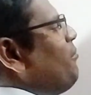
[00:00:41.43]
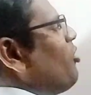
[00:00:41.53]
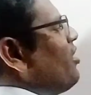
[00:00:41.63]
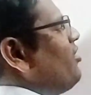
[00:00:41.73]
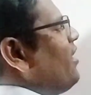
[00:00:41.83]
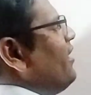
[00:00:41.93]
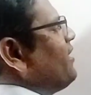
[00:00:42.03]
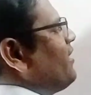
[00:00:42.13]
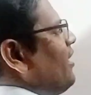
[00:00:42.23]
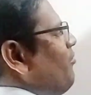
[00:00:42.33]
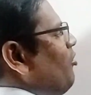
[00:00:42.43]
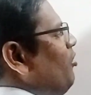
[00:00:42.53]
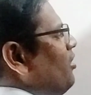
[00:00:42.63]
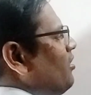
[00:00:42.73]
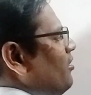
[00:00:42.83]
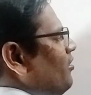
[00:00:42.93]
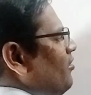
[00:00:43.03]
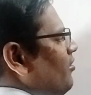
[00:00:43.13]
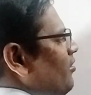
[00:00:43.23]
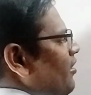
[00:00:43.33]
the potential is 10 volt
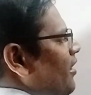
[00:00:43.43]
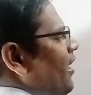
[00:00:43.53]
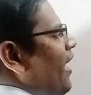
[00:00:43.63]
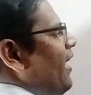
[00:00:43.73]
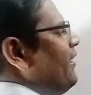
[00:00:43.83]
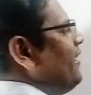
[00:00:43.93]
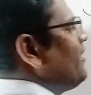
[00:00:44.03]
and